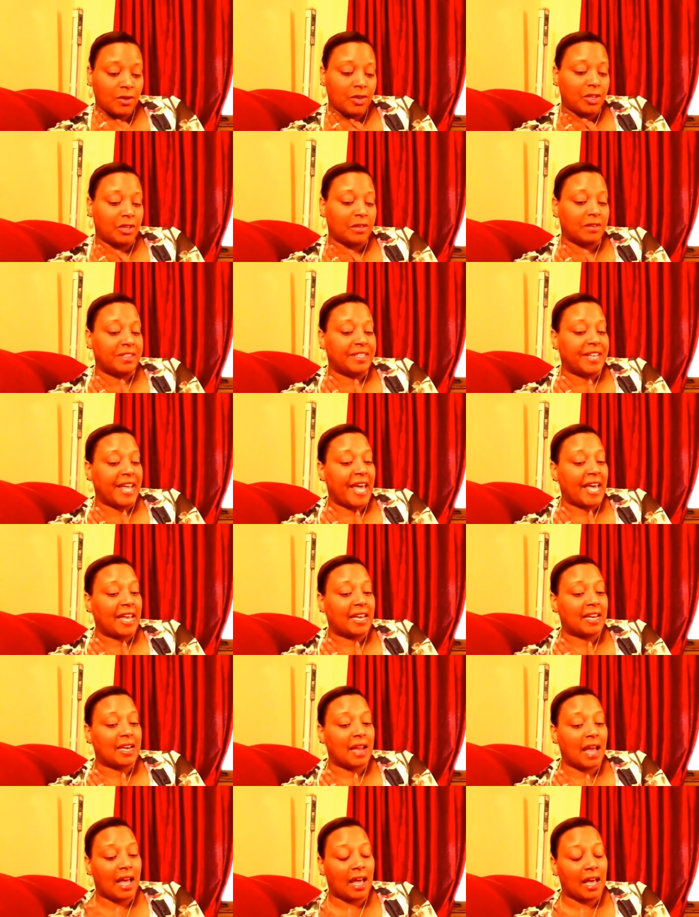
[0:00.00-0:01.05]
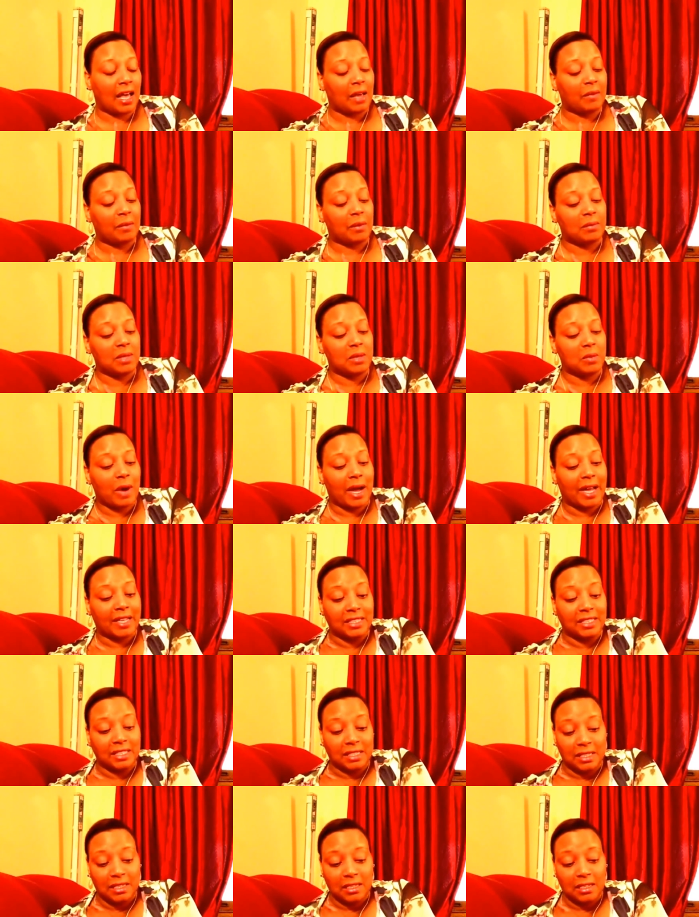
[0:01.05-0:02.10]
Your dad and I will be
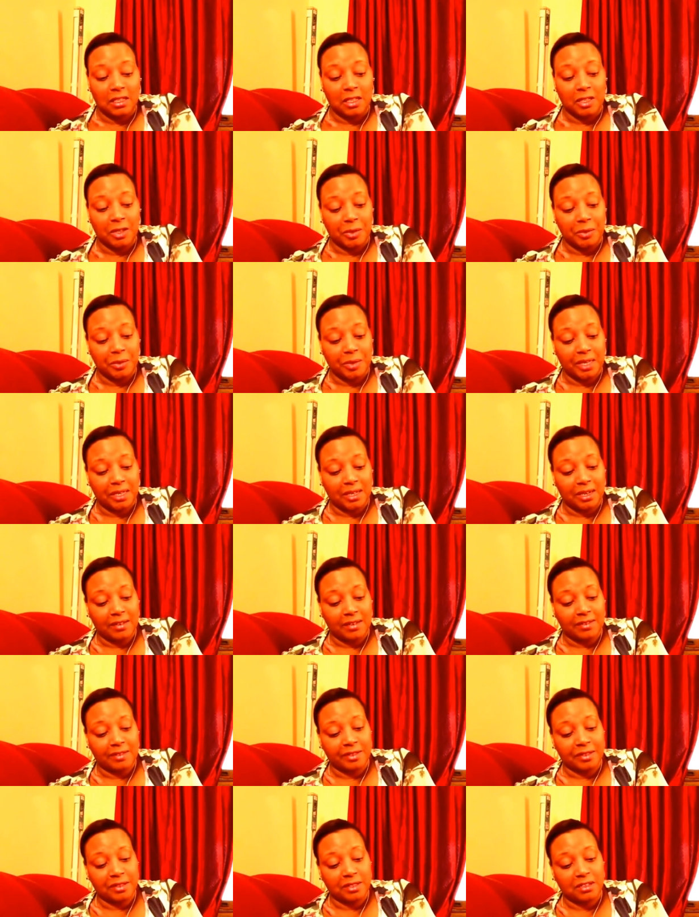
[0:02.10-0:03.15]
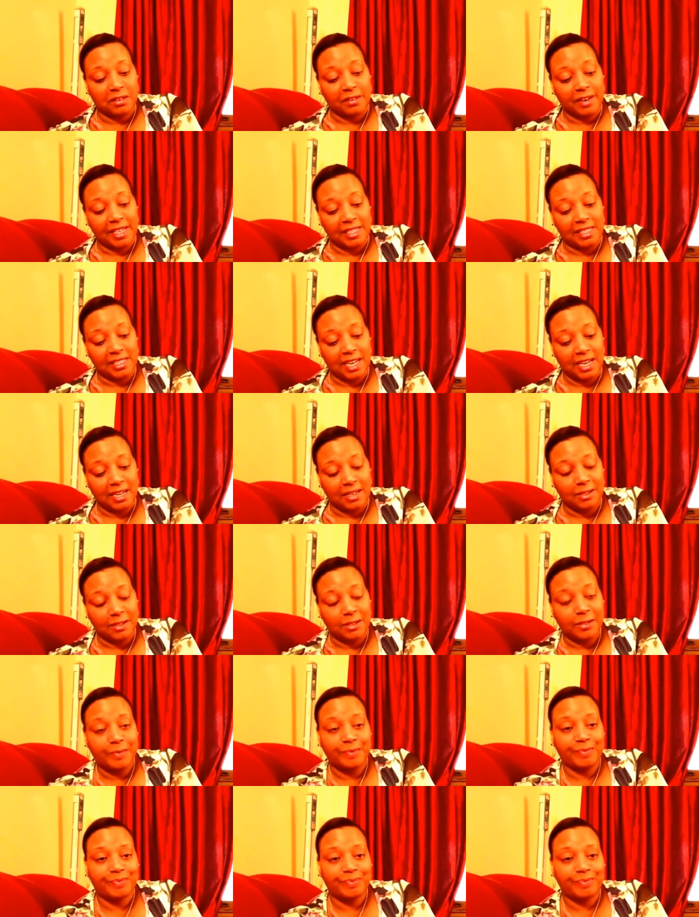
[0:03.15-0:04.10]
watching you and our first grandchild.